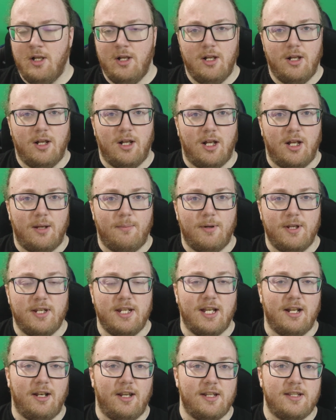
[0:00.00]
But
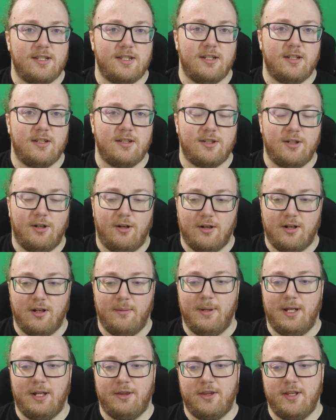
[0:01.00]
yeah, let's talk
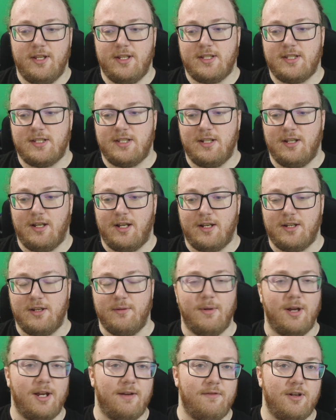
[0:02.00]
about this. You
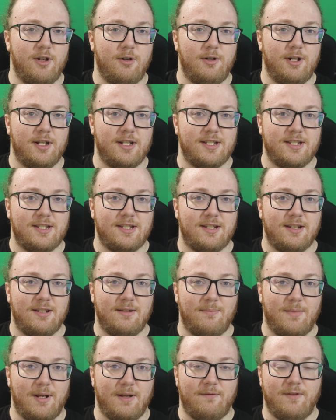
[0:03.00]
might have noticed
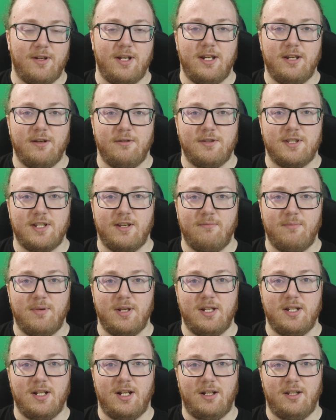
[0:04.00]
my videos have
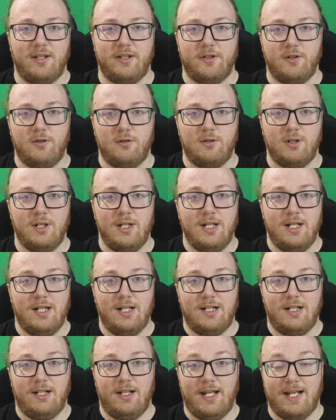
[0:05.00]
been a little
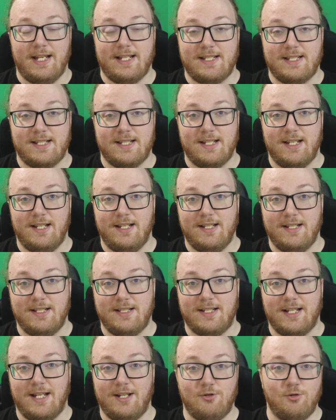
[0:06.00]
less
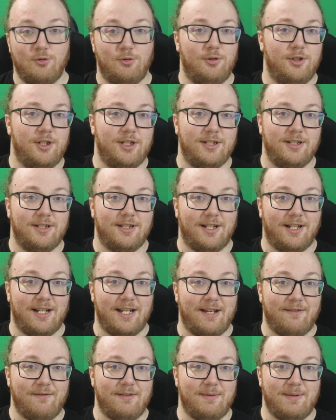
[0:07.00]
scheduled. I
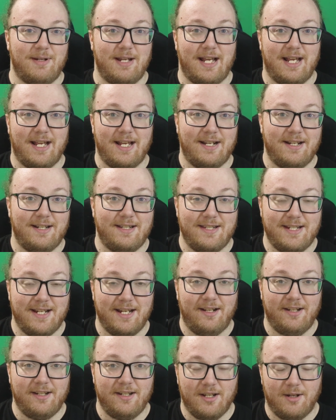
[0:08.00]
haven't had
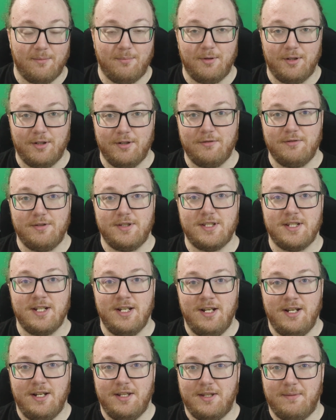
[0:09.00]
daily uploads
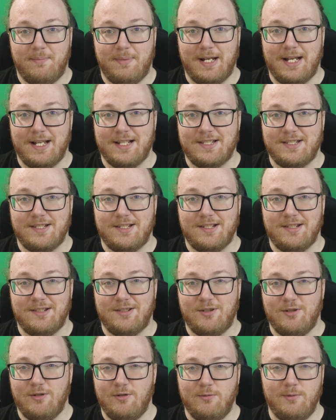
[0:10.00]
the past
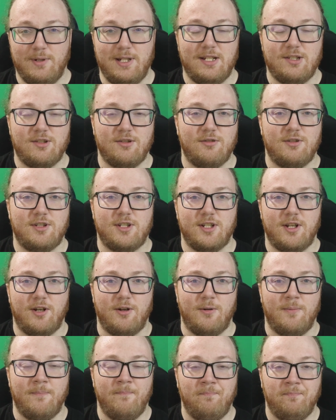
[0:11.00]
2 weeks or so.